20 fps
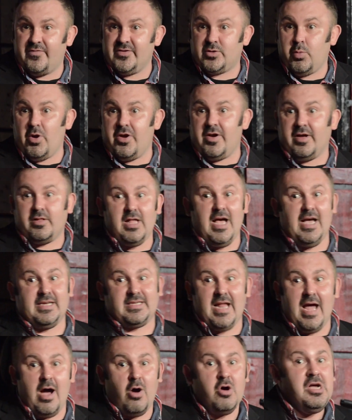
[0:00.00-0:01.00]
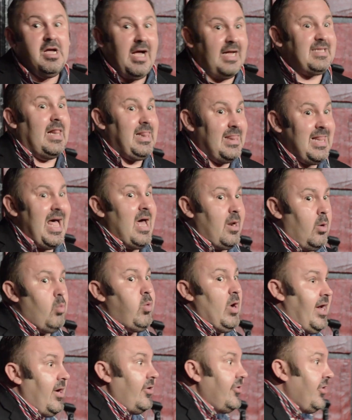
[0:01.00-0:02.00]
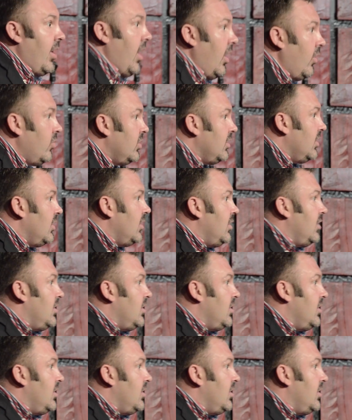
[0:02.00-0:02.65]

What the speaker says: If it's weird in class now, that's a lot of weird, you know?